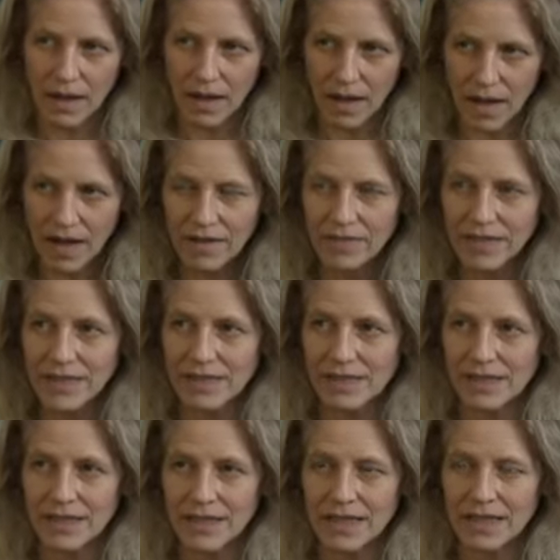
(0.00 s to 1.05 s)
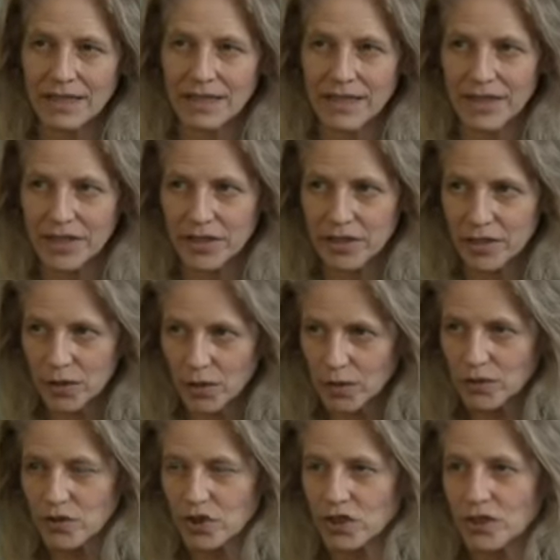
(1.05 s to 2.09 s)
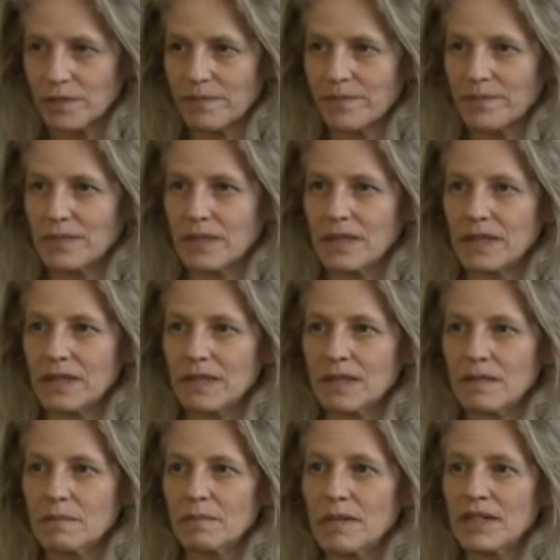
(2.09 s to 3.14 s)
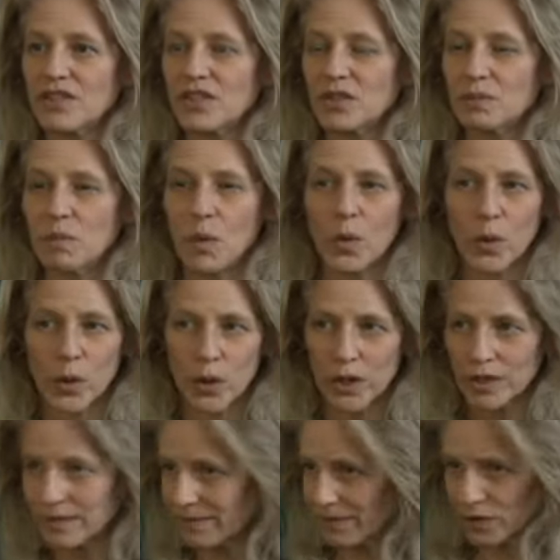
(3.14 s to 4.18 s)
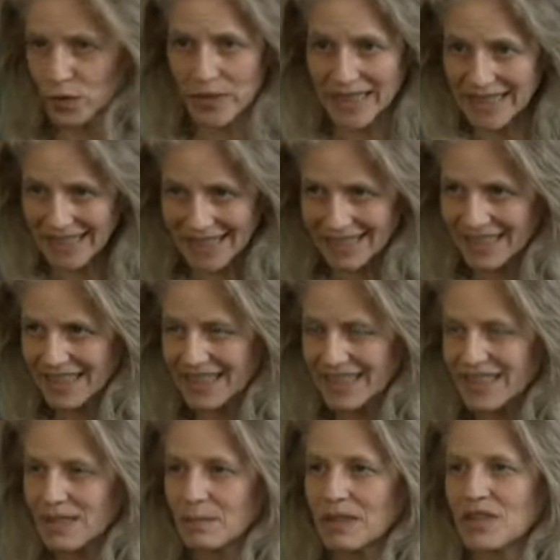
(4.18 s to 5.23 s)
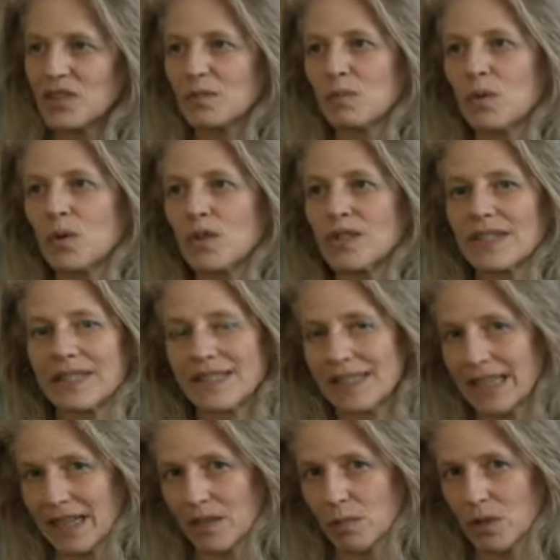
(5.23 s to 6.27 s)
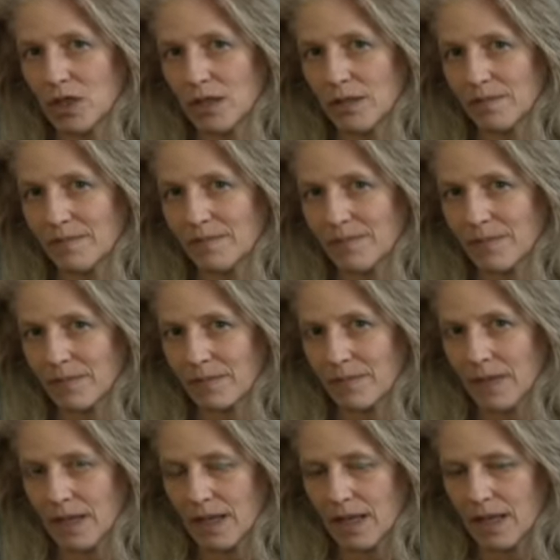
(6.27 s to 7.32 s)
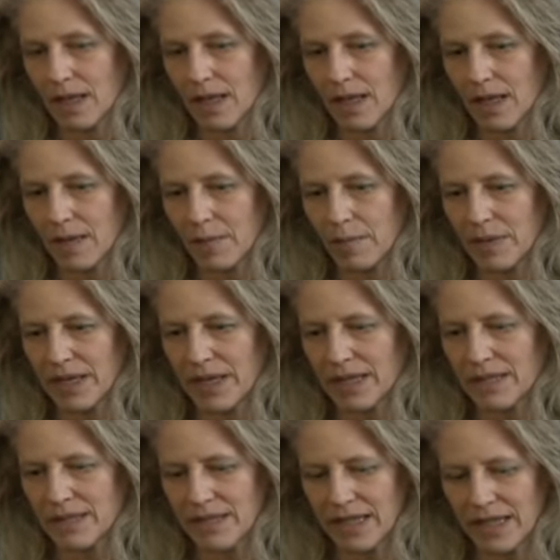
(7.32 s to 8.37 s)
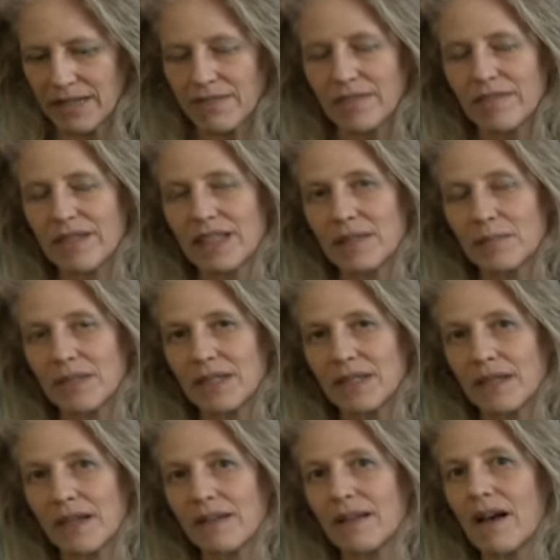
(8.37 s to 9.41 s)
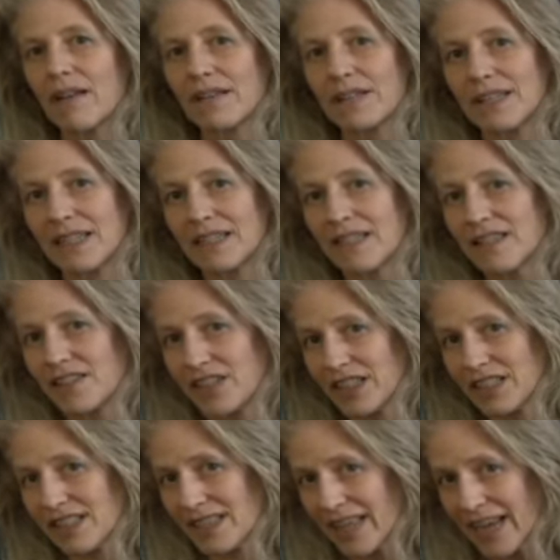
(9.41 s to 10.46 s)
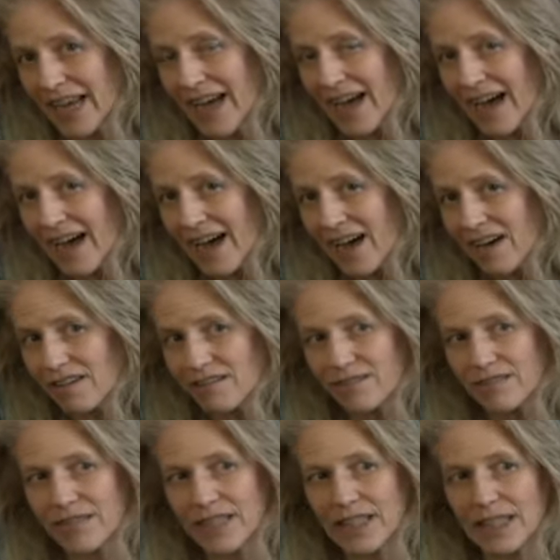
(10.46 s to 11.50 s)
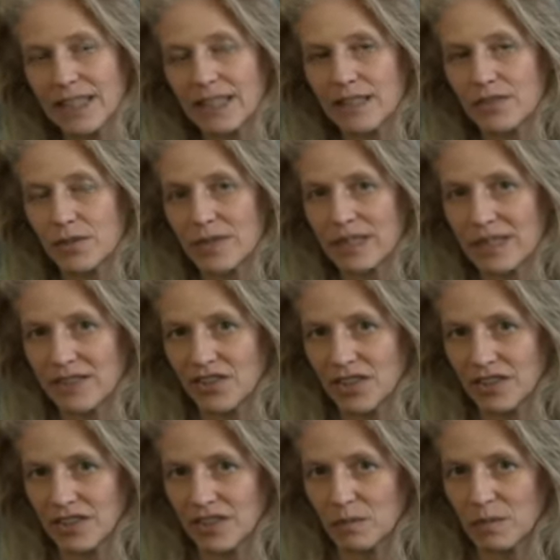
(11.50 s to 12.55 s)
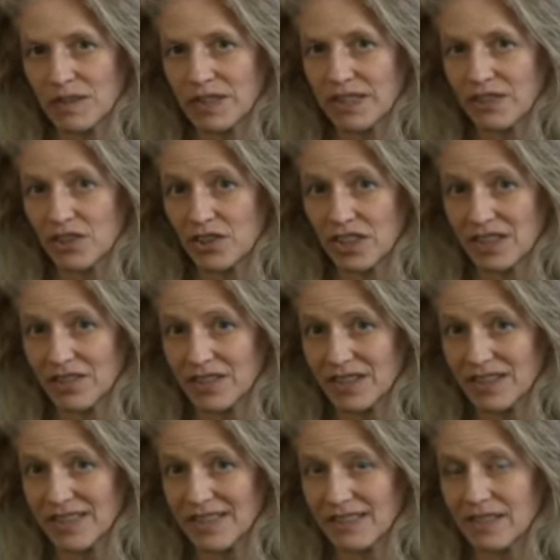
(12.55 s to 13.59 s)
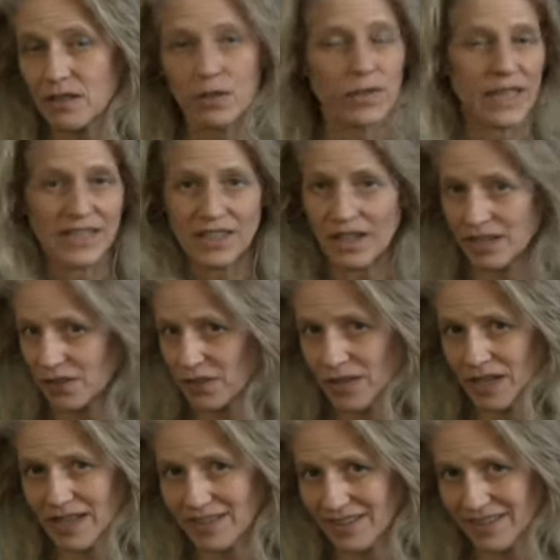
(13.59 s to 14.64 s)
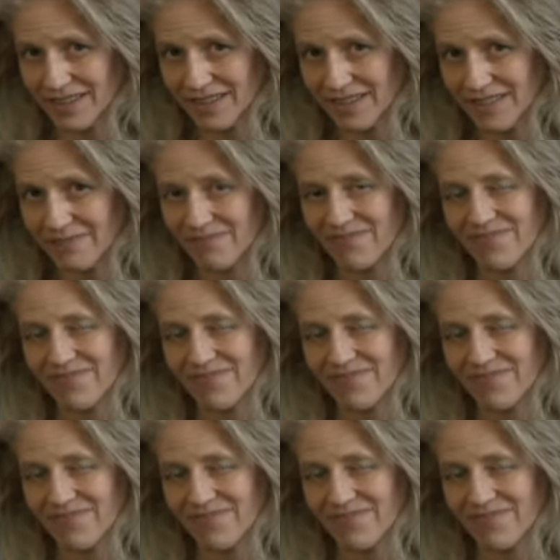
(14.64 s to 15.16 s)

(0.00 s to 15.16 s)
obviously their culture is much more green, is much more sustainable, because they have developed all the technologies they have in direct conjunction with nature consciousnesses, who they talk to constantly.